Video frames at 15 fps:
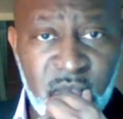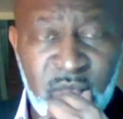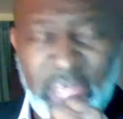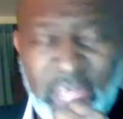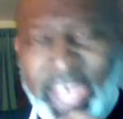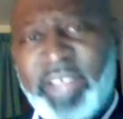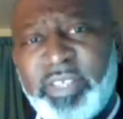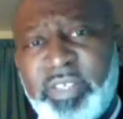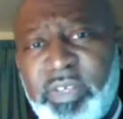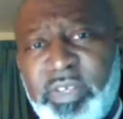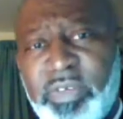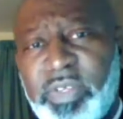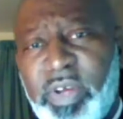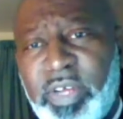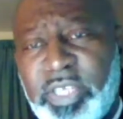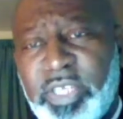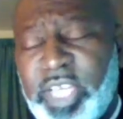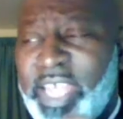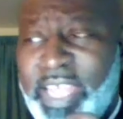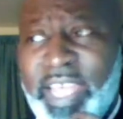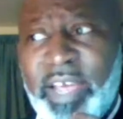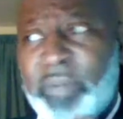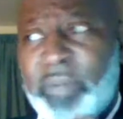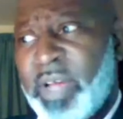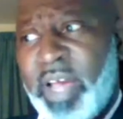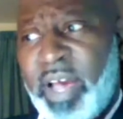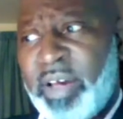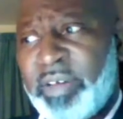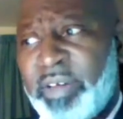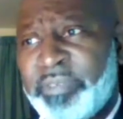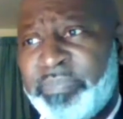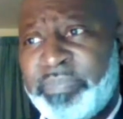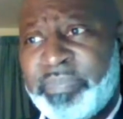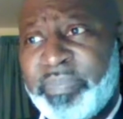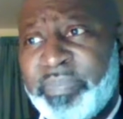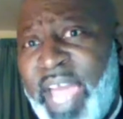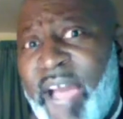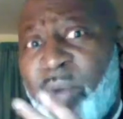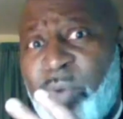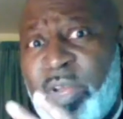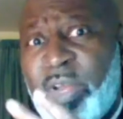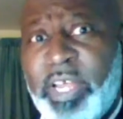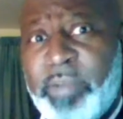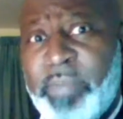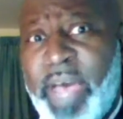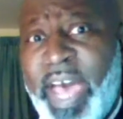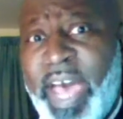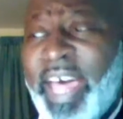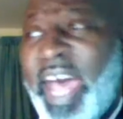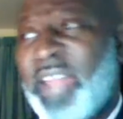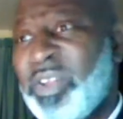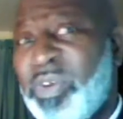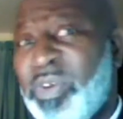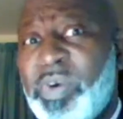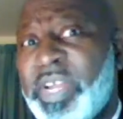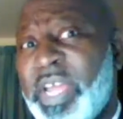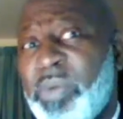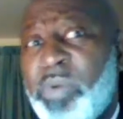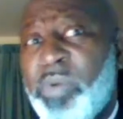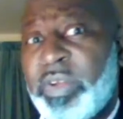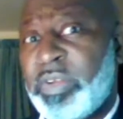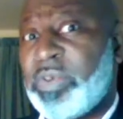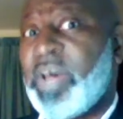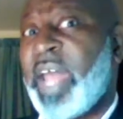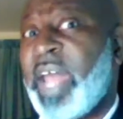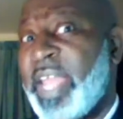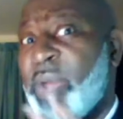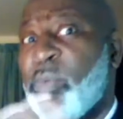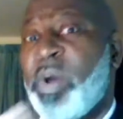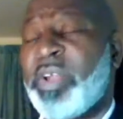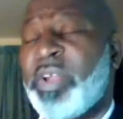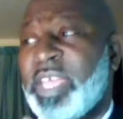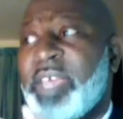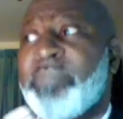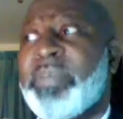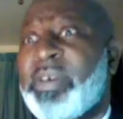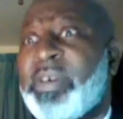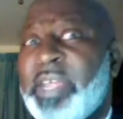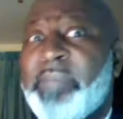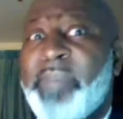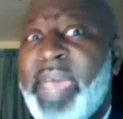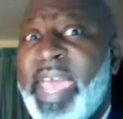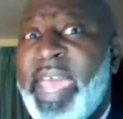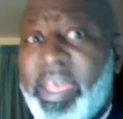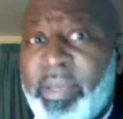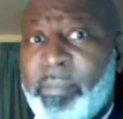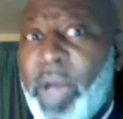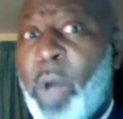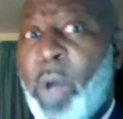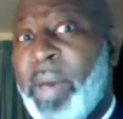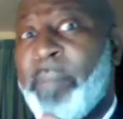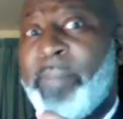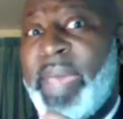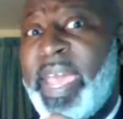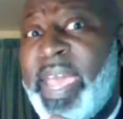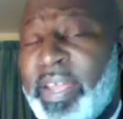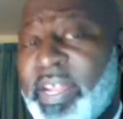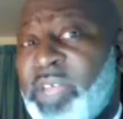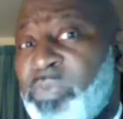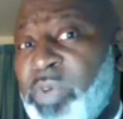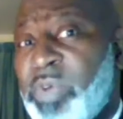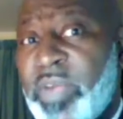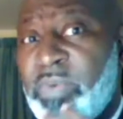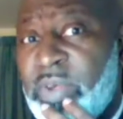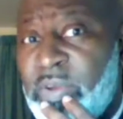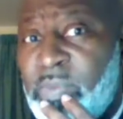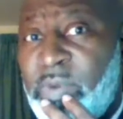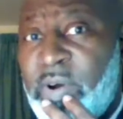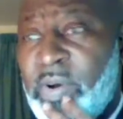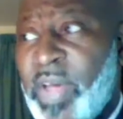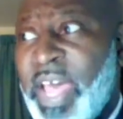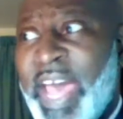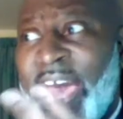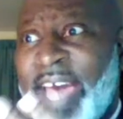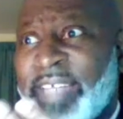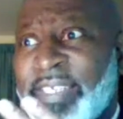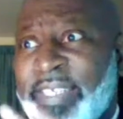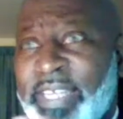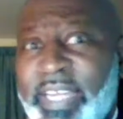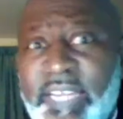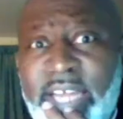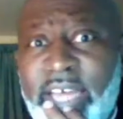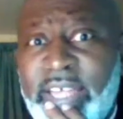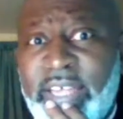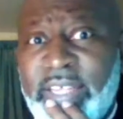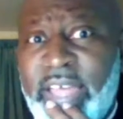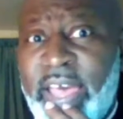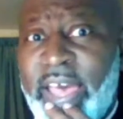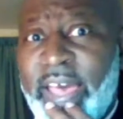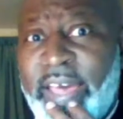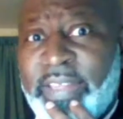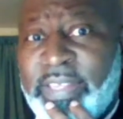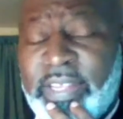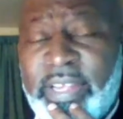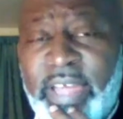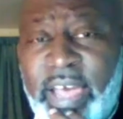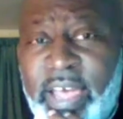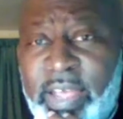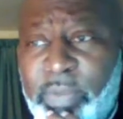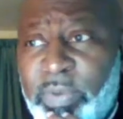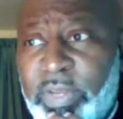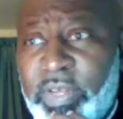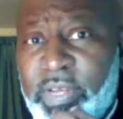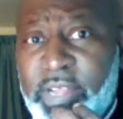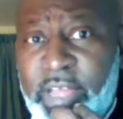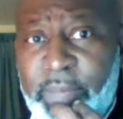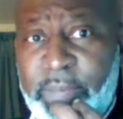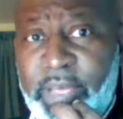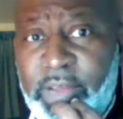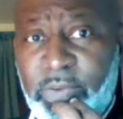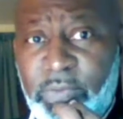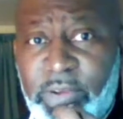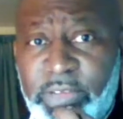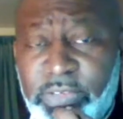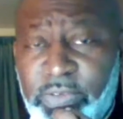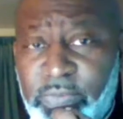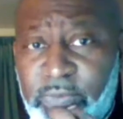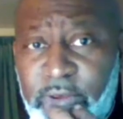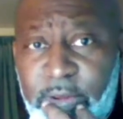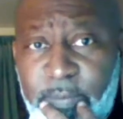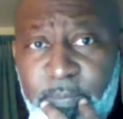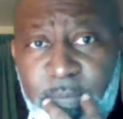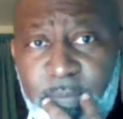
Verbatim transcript: The attitude started changing, yeah, because I won't let them I knew what they want to do. They want to get me on their back, on my back. That's what they really want. I seen, I I seen how he was looking at me at the restaurant.